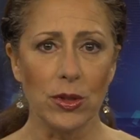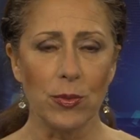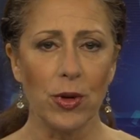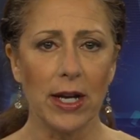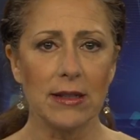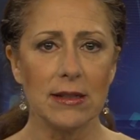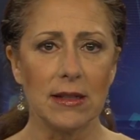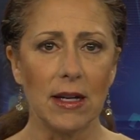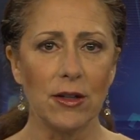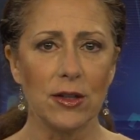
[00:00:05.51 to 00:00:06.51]
to practice
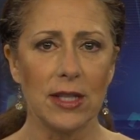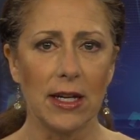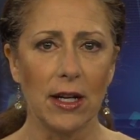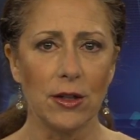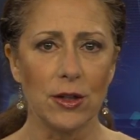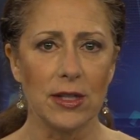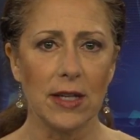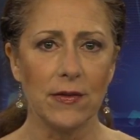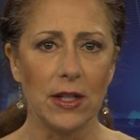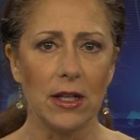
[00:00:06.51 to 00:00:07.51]
and understand hunter
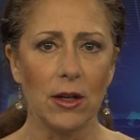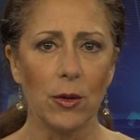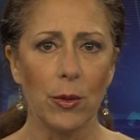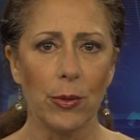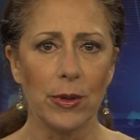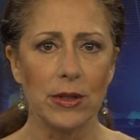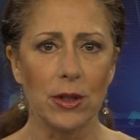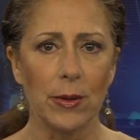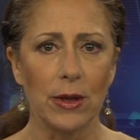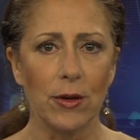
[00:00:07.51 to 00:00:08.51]
safety. Local 3's
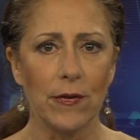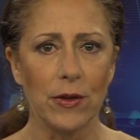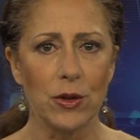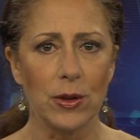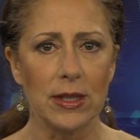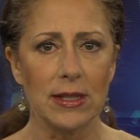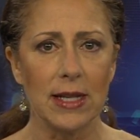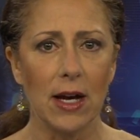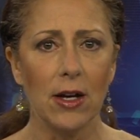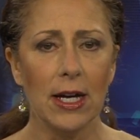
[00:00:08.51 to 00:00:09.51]
Corinne Griffith joins us
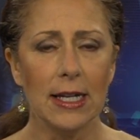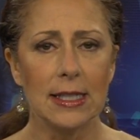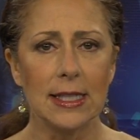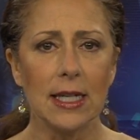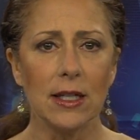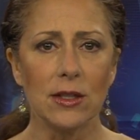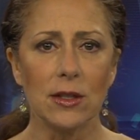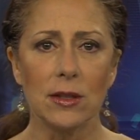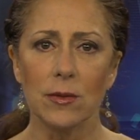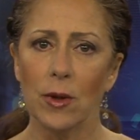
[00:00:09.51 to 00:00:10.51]
now to tell
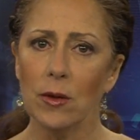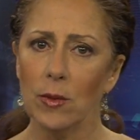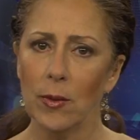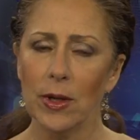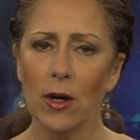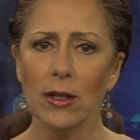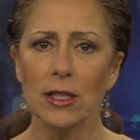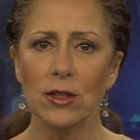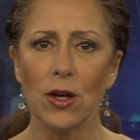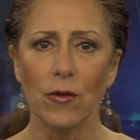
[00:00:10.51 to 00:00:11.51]
us, well, what we all
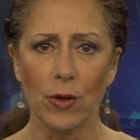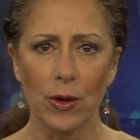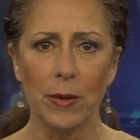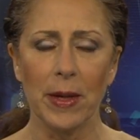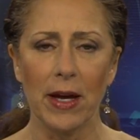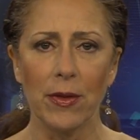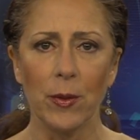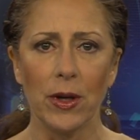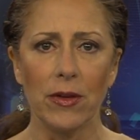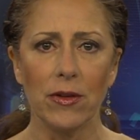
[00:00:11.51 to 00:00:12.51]
need to know if we're going to be out in the
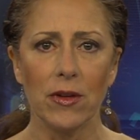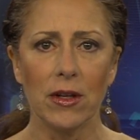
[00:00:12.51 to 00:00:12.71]
woods.